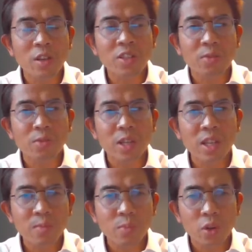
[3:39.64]
What is
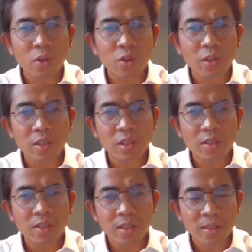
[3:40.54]
really important
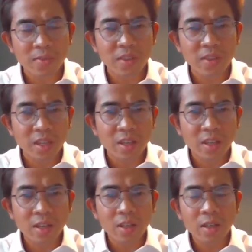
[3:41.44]
is that they think
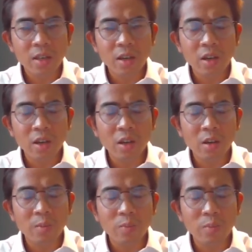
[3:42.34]

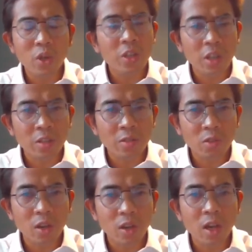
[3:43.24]
product.
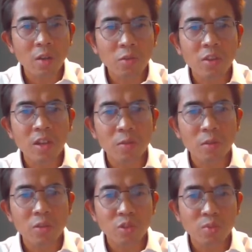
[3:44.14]
How do they
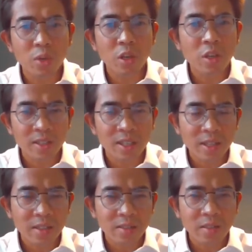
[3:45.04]
want to
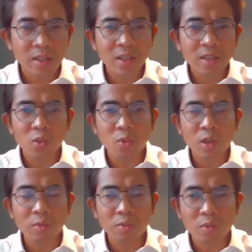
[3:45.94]
productize?
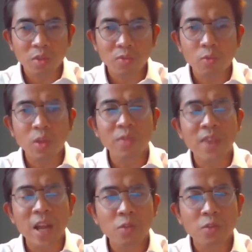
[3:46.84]
What
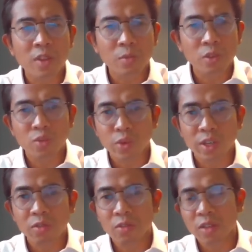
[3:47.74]
value they want to
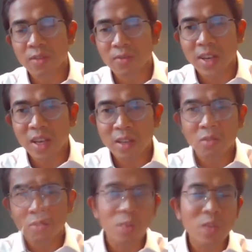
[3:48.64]
bring to their
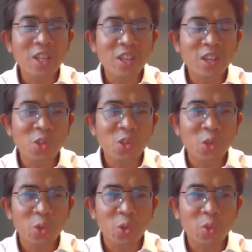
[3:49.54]
fan. Many years
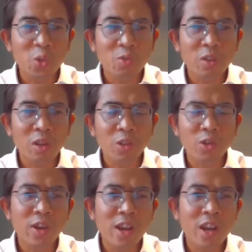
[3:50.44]
ago, you
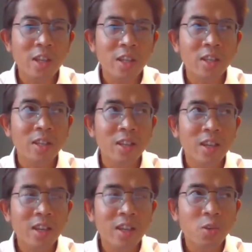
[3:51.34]

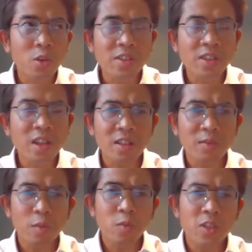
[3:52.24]
are
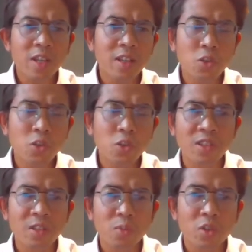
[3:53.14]
starting from a
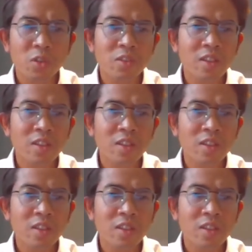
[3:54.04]
technology standpoint.